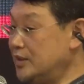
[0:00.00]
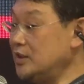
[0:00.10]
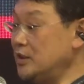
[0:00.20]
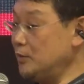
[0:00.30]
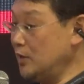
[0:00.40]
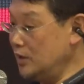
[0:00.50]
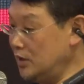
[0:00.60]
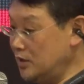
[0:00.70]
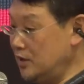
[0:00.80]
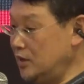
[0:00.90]

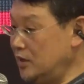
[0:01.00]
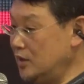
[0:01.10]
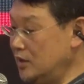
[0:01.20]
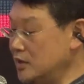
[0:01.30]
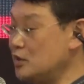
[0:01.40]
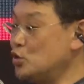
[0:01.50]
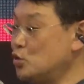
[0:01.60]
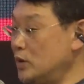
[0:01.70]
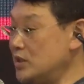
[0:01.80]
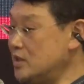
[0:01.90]
dynamically
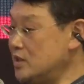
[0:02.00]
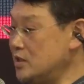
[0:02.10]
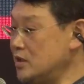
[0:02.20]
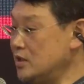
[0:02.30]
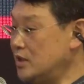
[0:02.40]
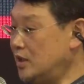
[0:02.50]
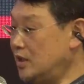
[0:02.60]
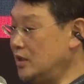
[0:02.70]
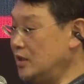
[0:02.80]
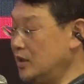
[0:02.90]
switch
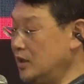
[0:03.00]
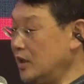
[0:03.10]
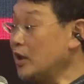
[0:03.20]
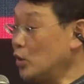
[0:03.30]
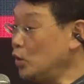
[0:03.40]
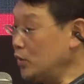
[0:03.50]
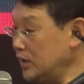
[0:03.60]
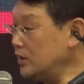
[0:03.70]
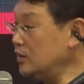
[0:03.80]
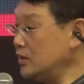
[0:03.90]
the
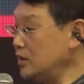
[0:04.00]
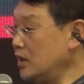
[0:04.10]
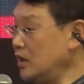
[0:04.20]
encoding